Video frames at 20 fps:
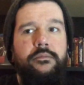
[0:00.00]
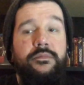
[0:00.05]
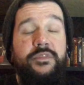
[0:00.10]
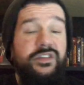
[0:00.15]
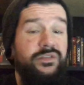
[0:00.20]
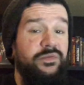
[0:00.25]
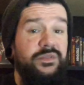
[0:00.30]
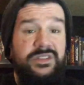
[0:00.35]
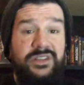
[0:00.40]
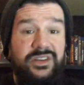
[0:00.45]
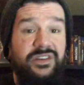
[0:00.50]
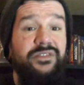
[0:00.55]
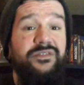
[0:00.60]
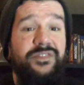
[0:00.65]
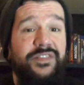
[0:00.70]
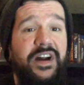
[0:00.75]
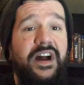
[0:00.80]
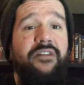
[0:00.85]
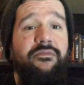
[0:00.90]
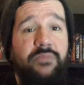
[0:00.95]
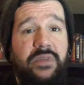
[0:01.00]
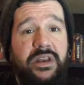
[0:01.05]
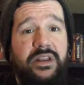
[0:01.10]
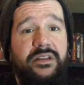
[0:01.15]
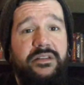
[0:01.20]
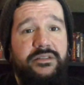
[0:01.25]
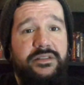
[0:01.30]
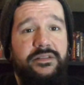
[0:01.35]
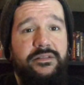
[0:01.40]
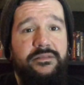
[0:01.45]
This one's a good 5
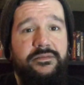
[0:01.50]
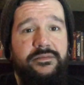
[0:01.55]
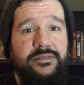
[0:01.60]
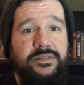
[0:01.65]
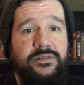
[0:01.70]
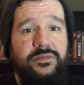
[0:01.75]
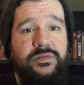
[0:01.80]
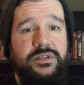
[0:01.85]
minutes. This